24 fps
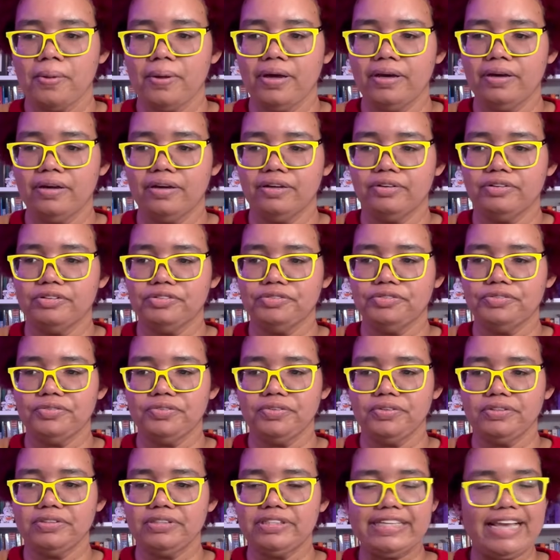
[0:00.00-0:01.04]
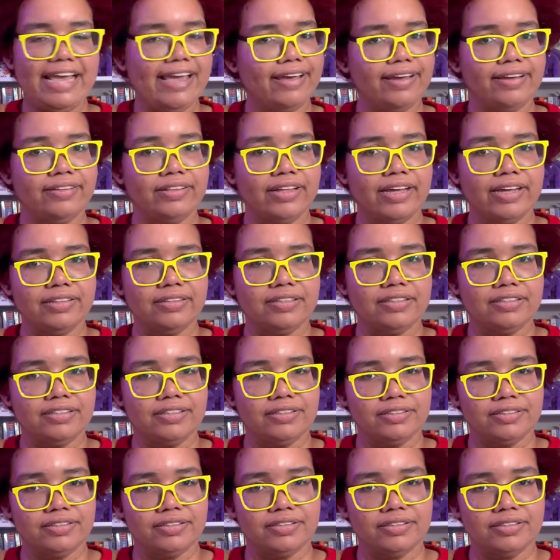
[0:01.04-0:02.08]
of saying that
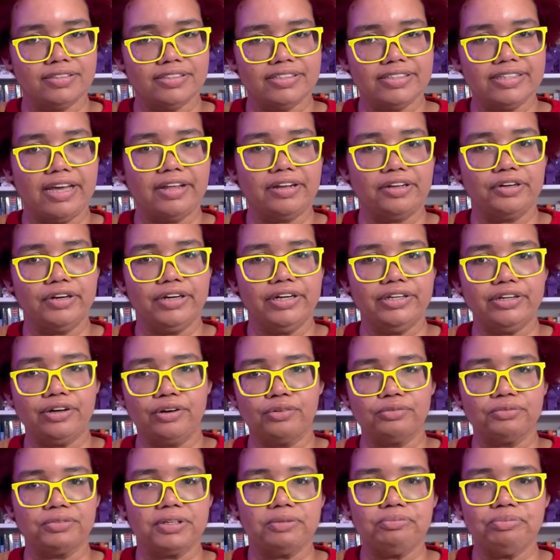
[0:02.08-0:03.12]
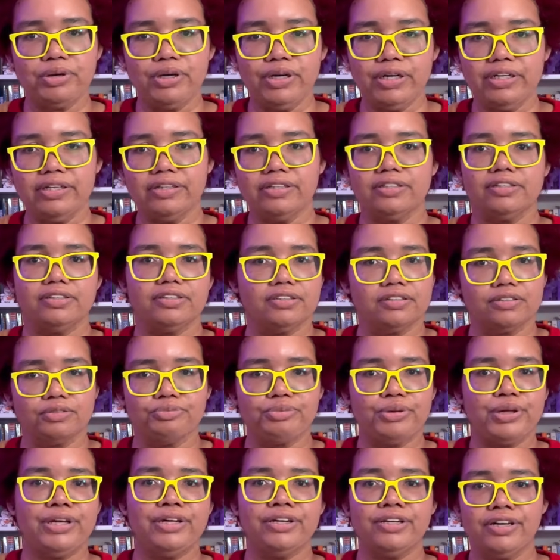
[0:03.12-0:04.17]
the seller had only put a little
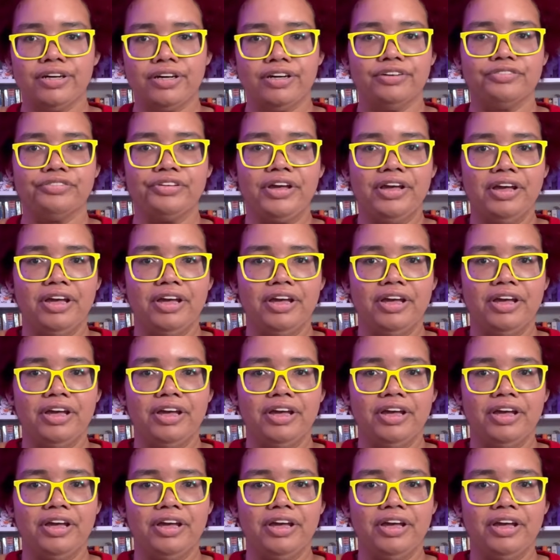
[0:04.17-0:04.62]
bit of